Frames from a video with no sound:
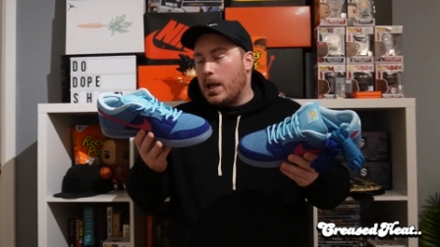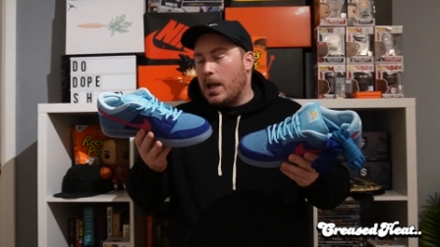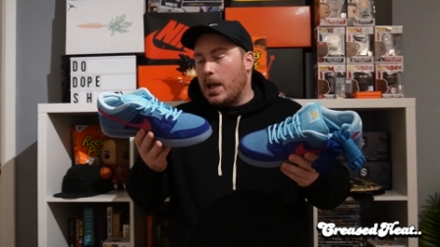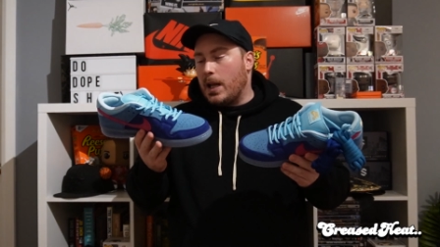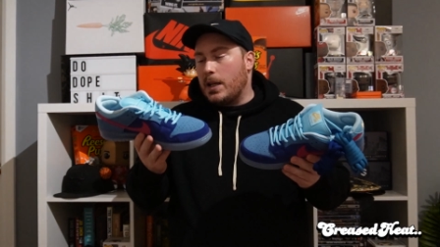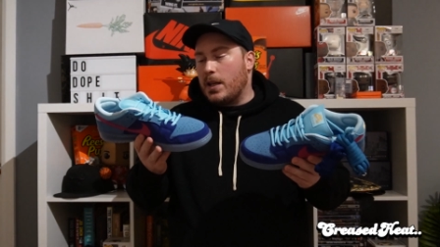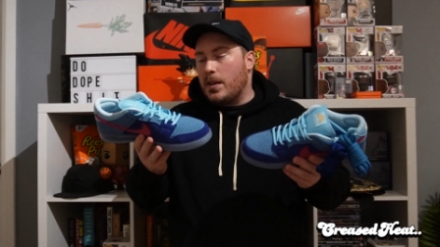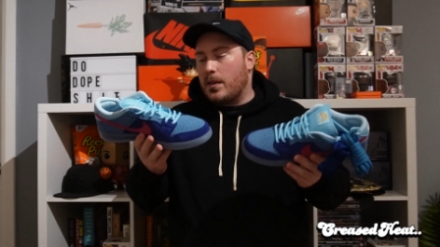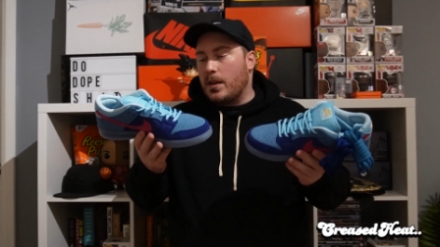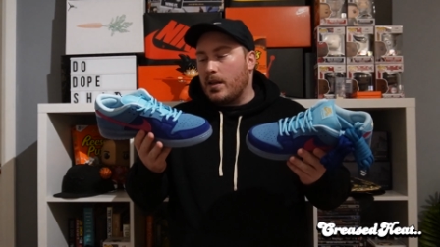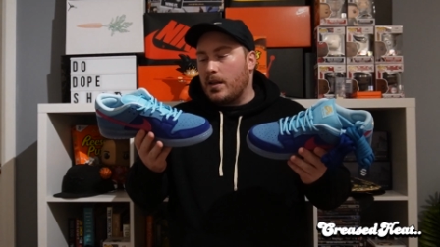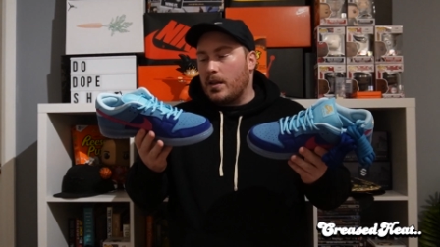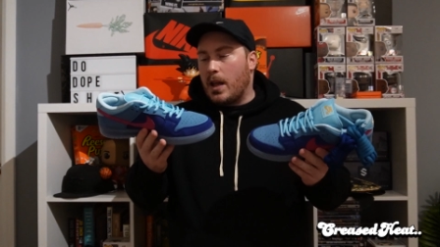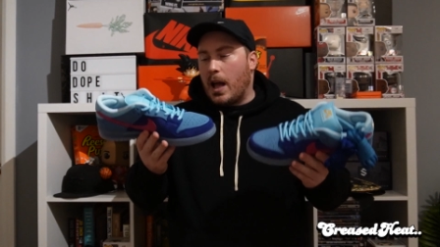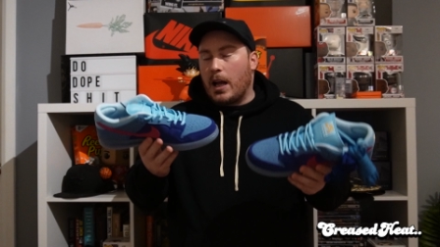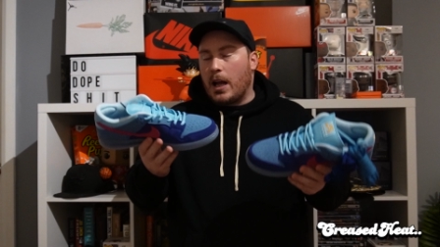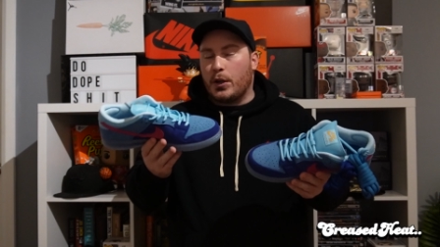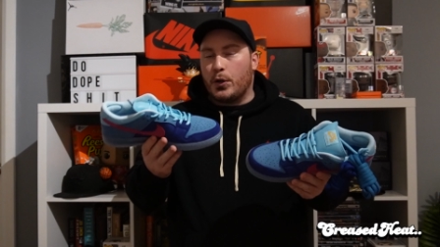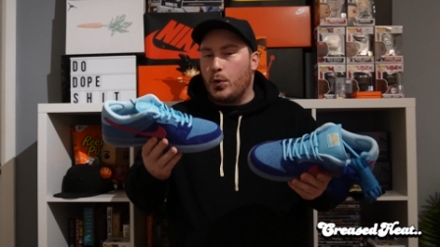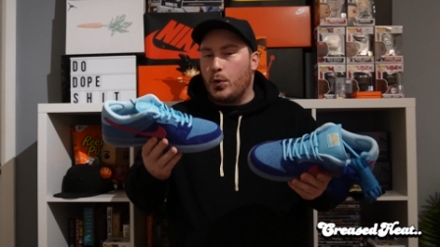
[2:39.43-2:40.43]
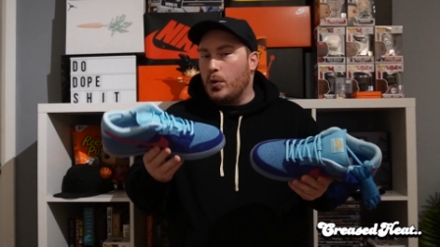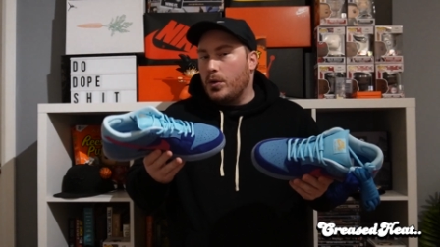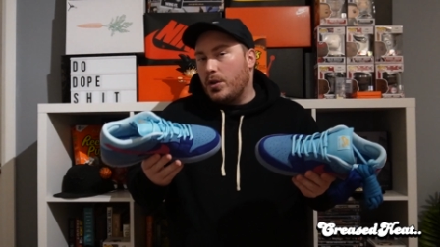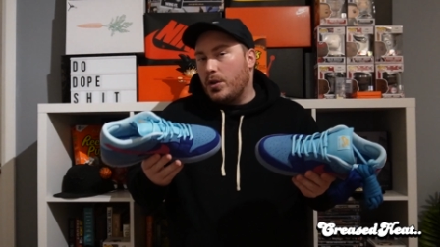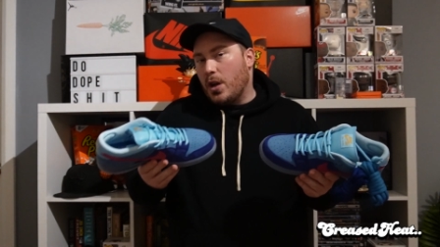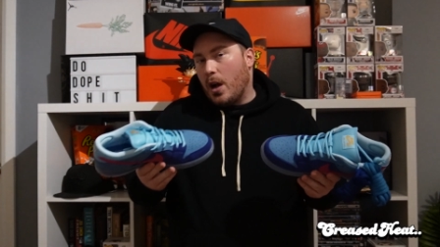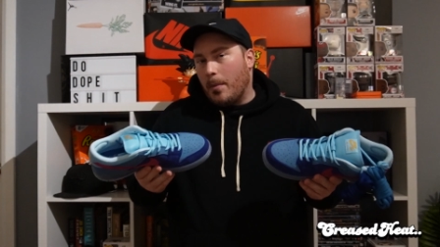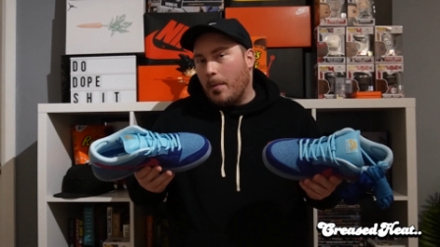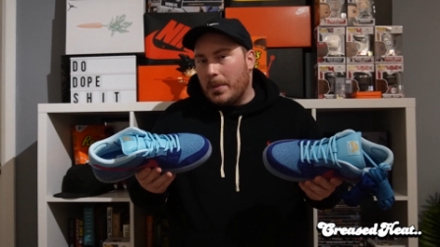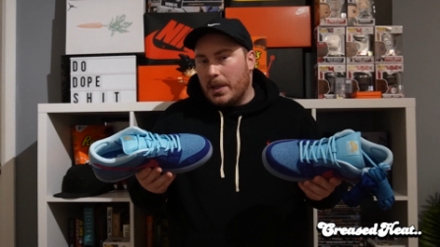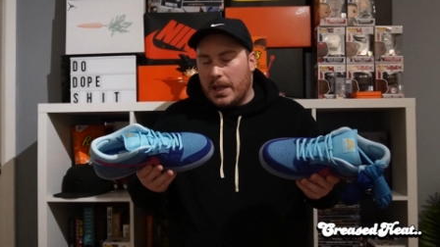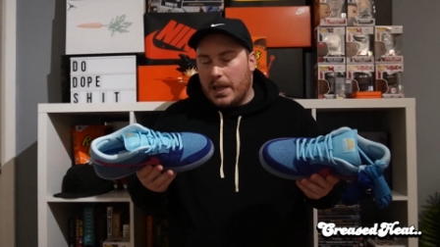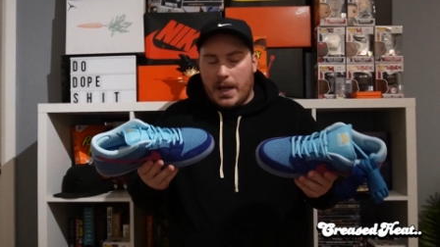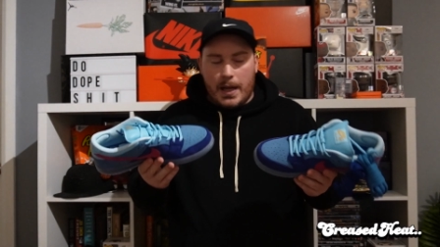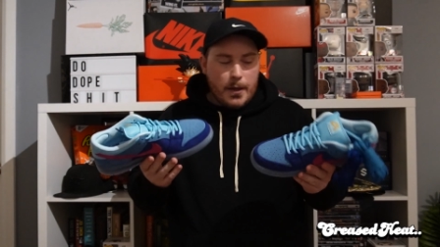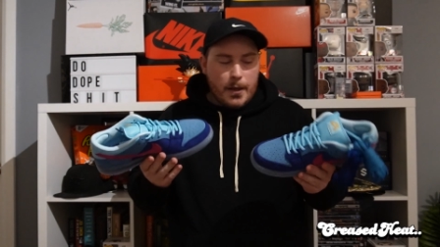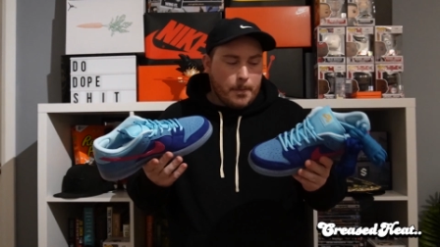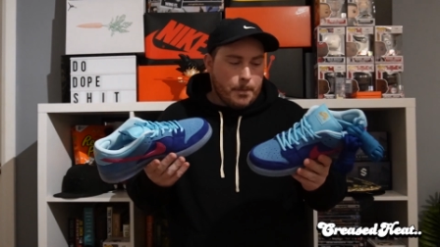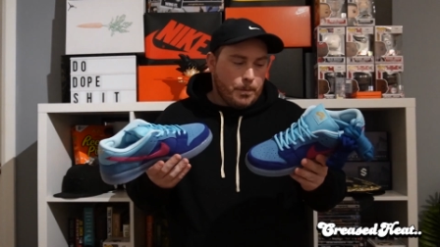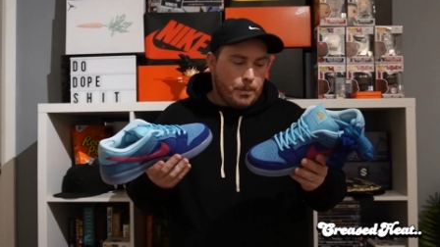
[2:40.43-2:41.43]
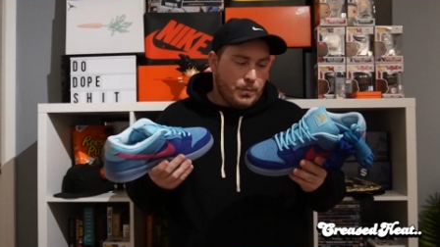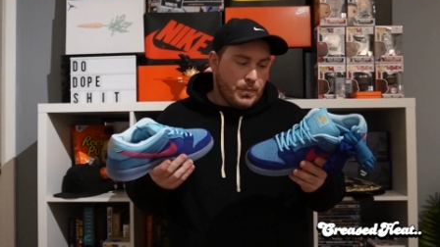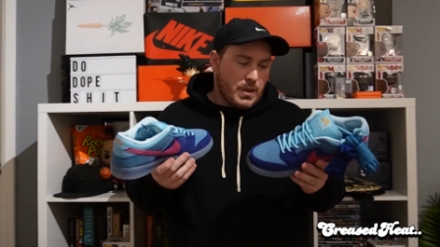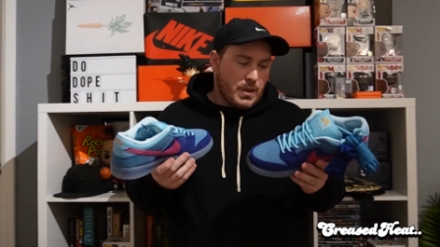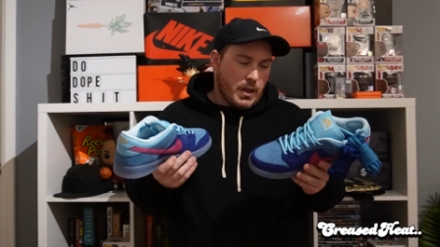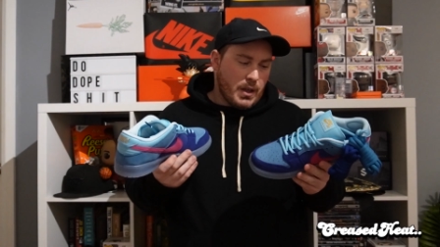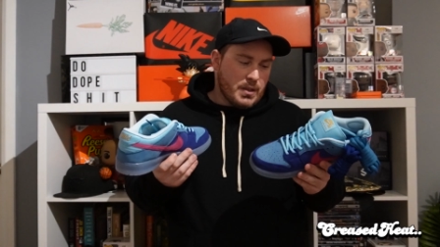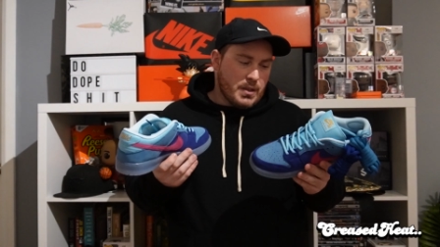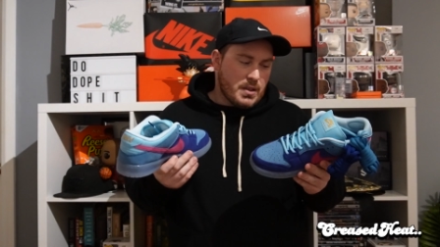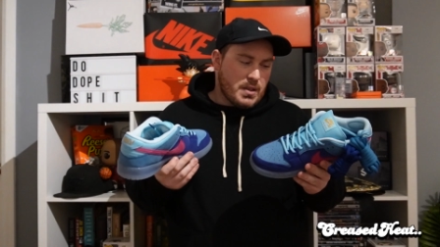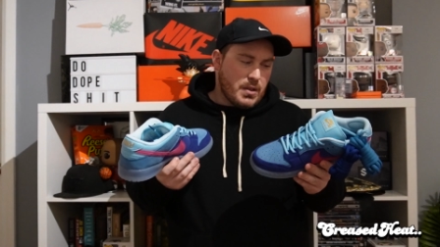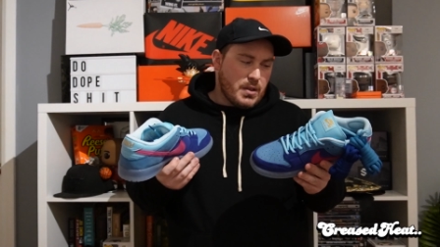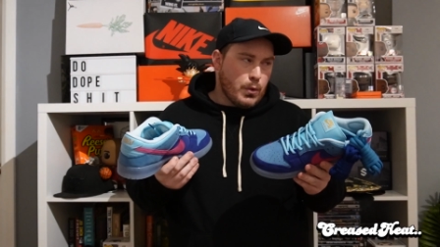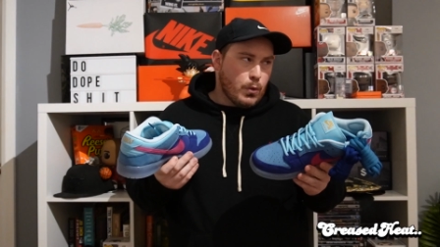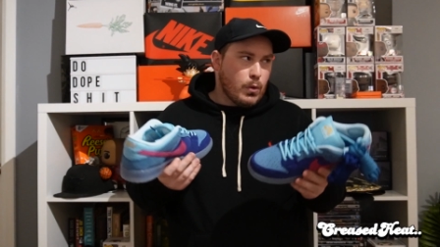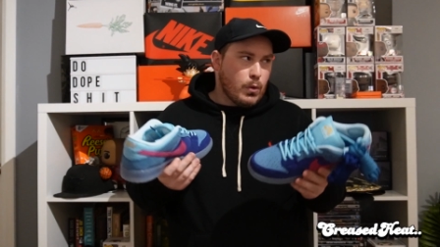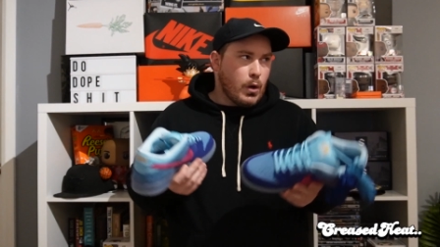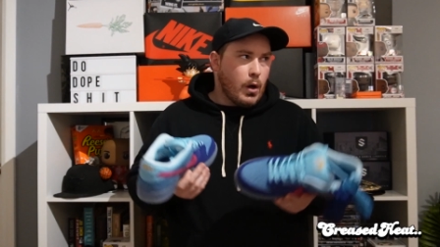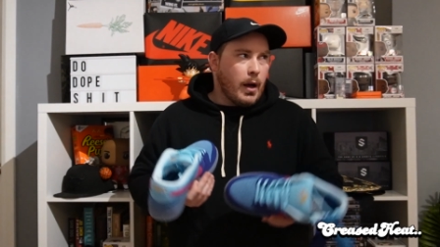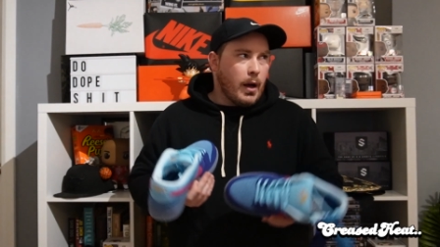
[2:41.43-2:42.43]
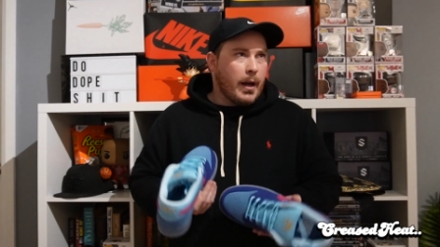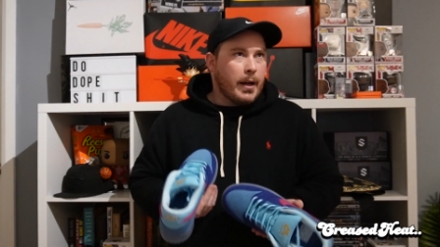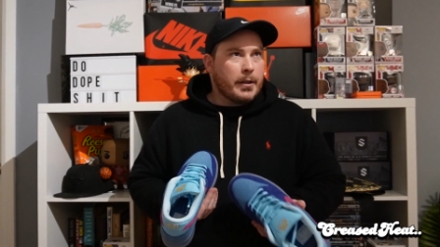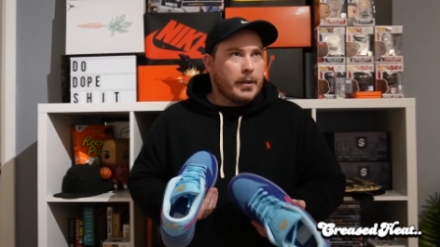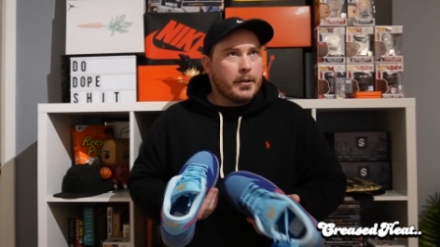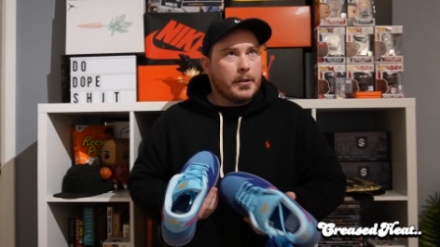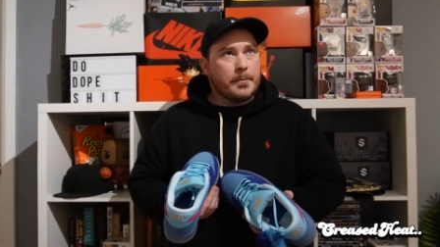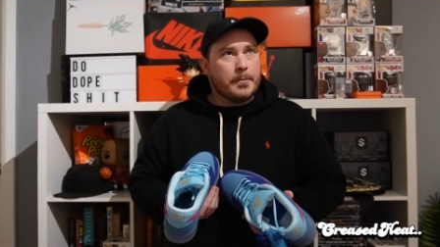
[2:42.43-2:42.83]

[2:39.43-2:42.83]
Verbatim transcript: anything that good coming out until, like,